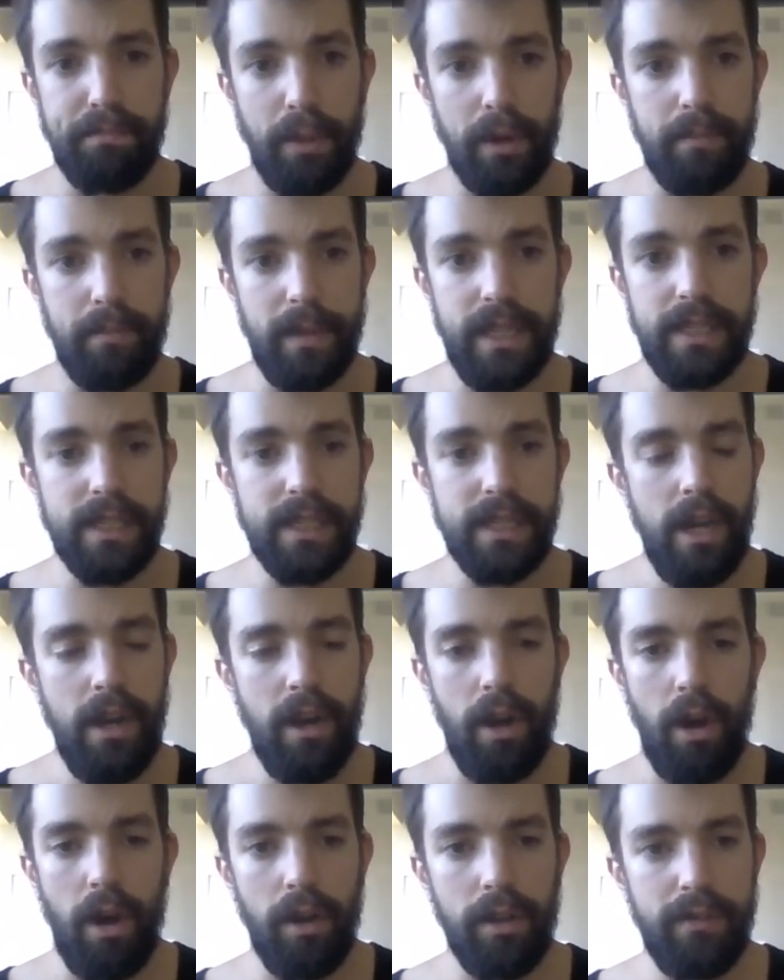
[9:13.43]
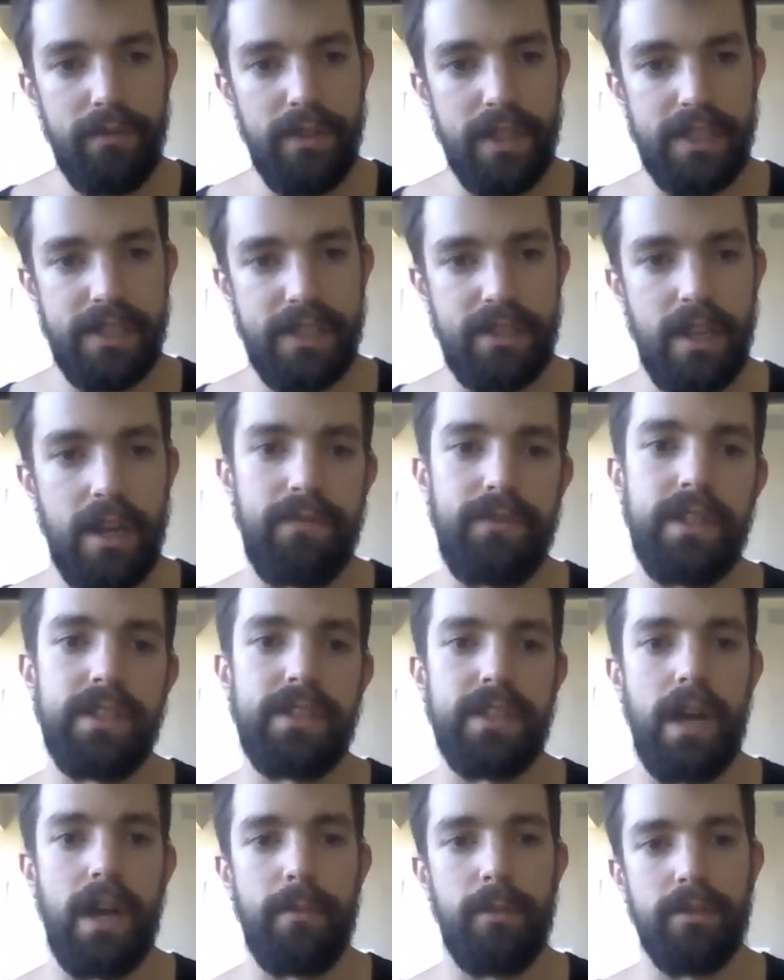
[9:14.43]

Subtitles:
burpees, all of this stuff that's